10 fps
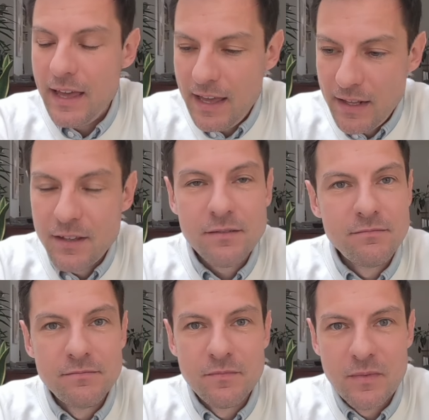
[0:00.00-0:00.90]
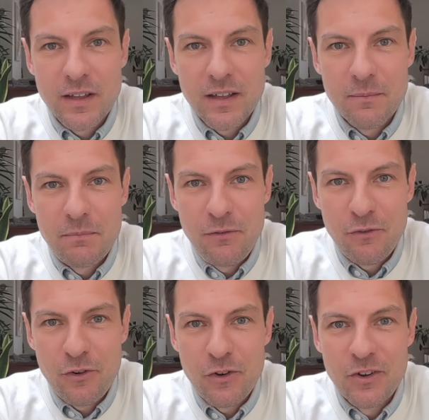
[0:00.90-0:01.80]
And
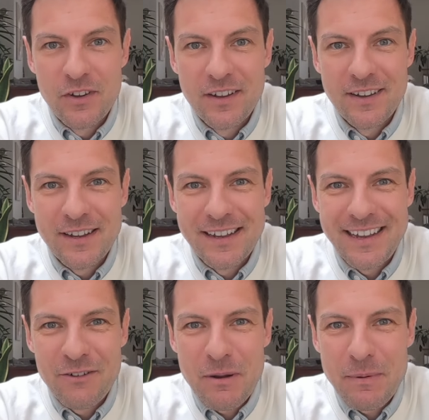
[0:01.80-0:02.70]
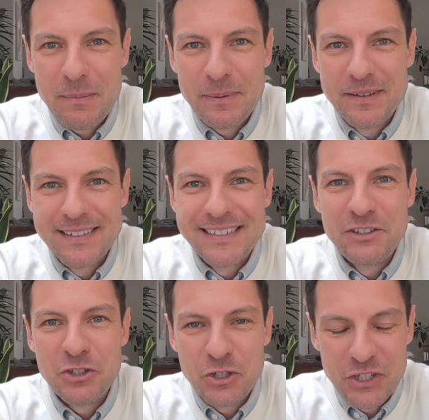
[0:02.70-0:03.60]
before I wrap up,
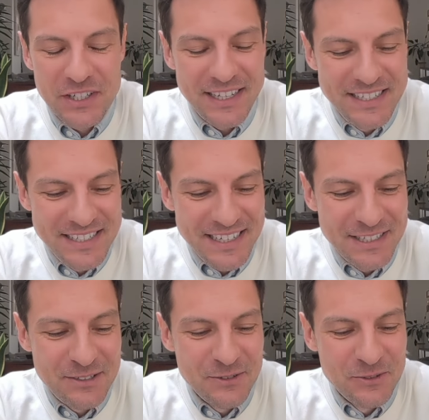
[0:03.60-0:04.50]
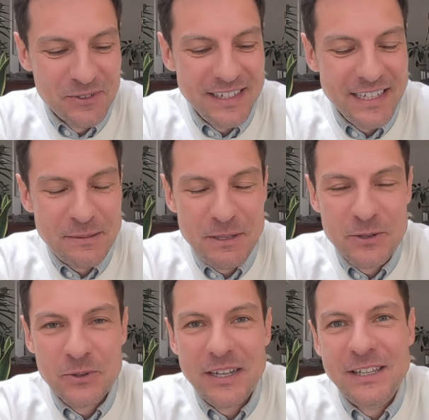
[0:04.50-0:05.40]
don't hesitate to let me
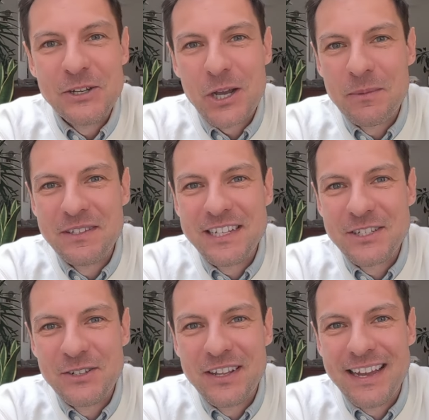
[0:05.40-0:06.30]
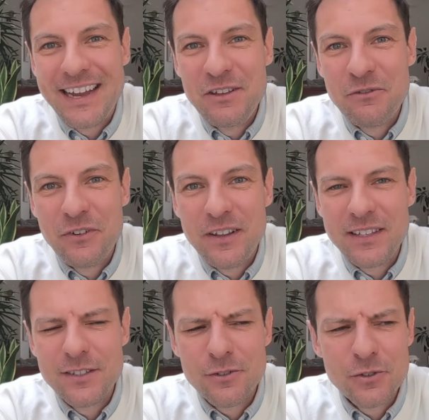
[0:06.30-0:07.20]
know in the comment section how you felt.
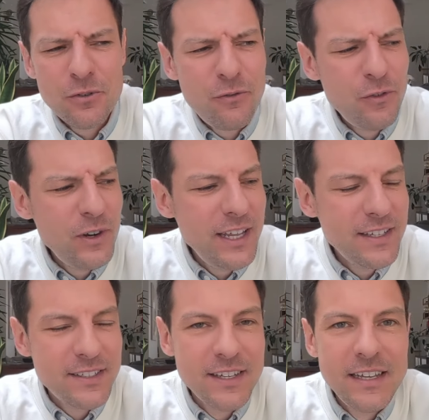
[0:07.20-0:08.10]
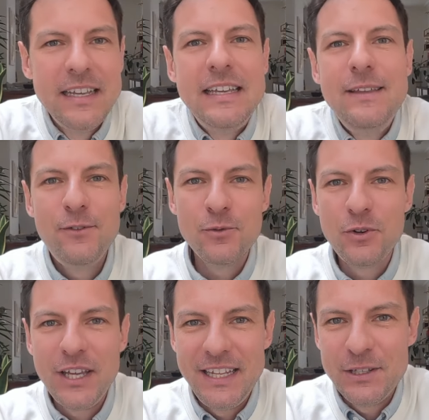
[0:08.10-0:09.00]
There's also a few links if you
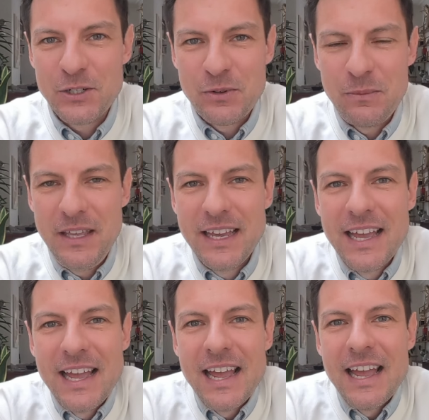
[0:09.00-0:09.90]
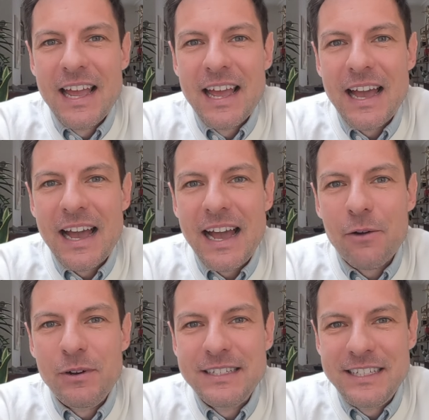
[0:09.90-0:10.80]
want to get in touch with me.
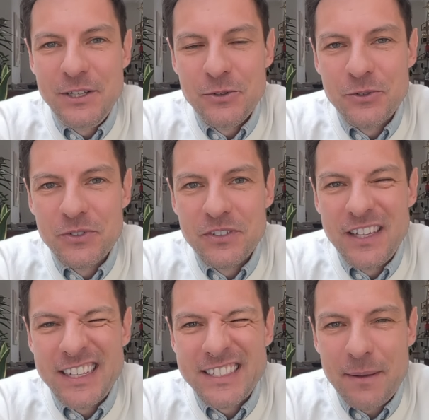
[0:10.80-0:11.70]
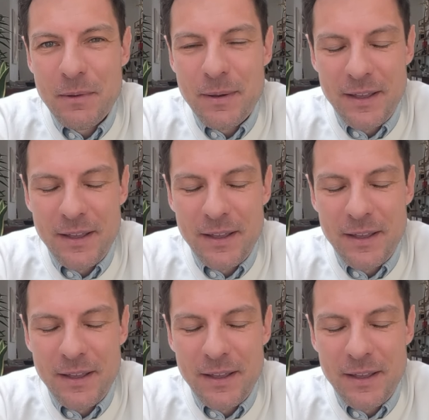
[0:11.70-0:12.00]
I will see you next time.